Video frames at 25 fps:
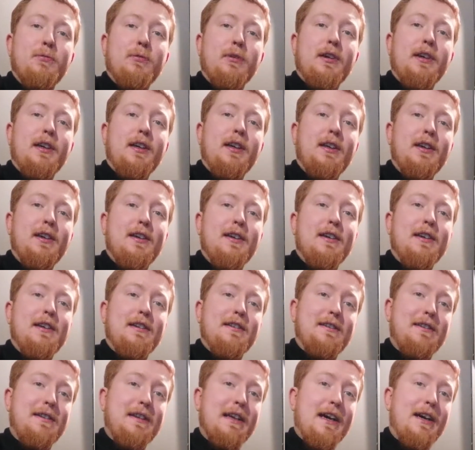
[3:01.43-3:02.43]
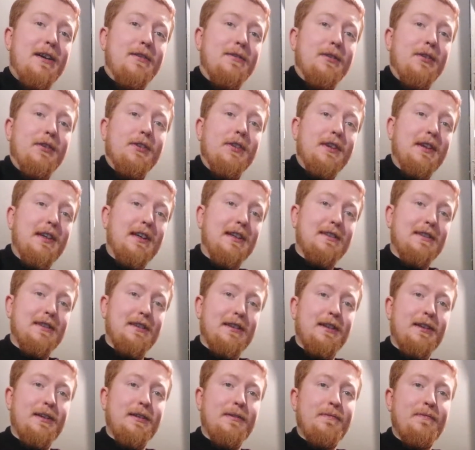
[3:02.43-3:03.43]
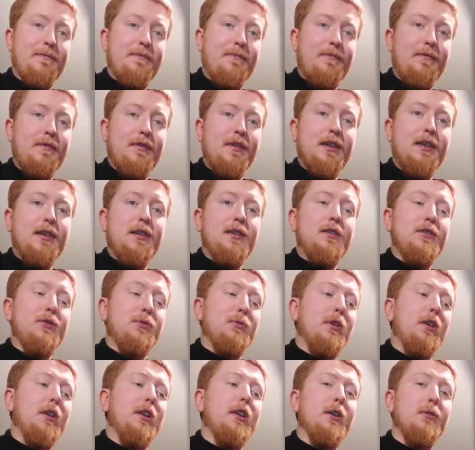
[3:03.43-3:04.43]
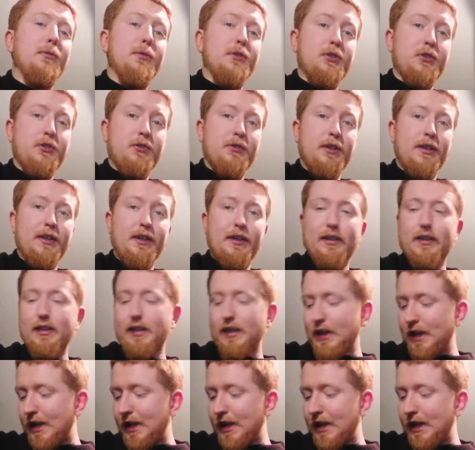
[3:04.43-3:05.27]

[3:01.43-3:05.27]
way is down on the guitar to a lower string.